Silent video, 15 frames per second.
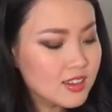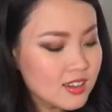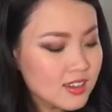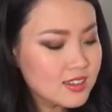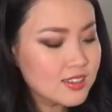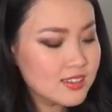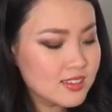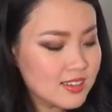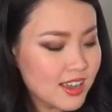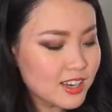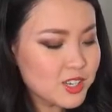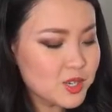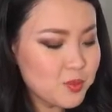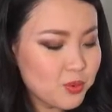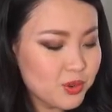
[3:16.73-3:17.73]
This is
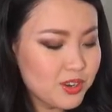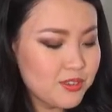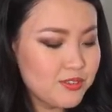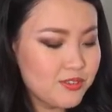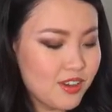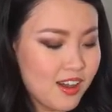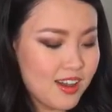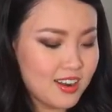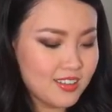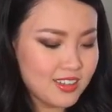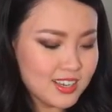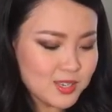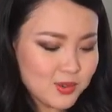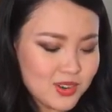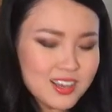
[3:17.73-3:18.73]
actually pretty fun, and
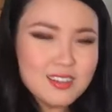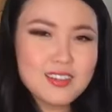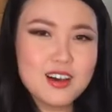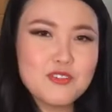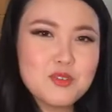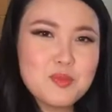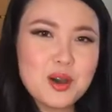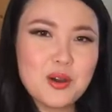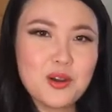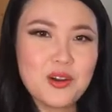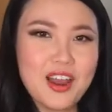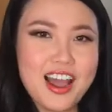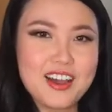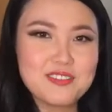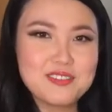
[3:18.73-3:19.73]
that's what I love about
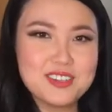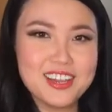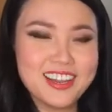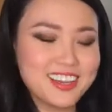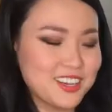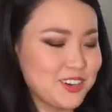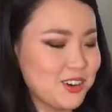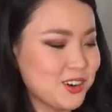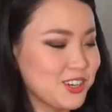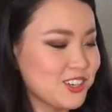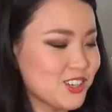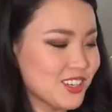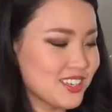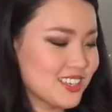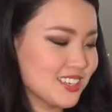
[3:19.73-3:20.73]
crafting. You know, you
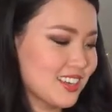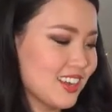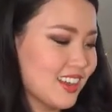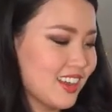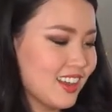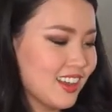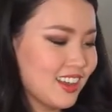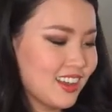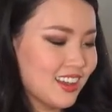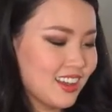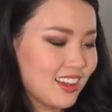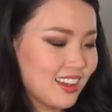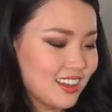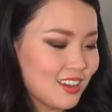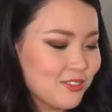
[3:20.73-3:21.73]
just
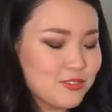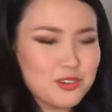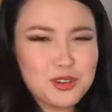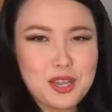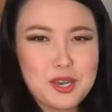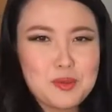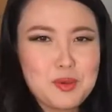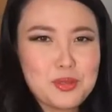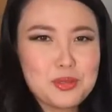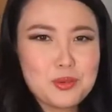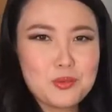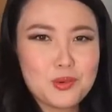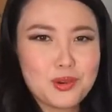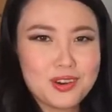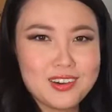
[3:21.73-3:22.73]
can forget about the
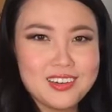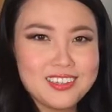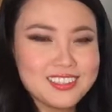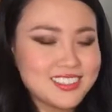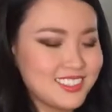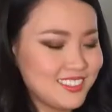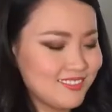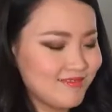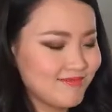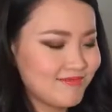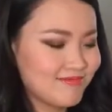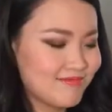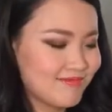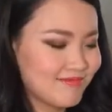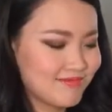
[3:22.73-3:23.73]
world and
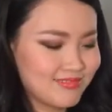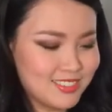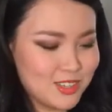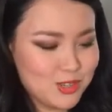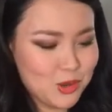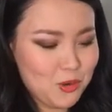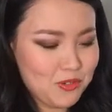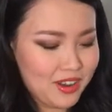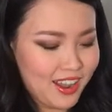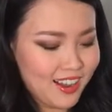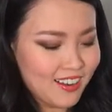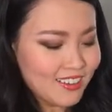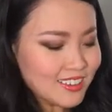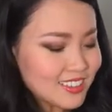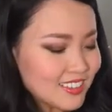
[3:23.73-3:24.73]
zone
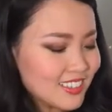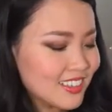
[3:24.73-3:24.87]
out,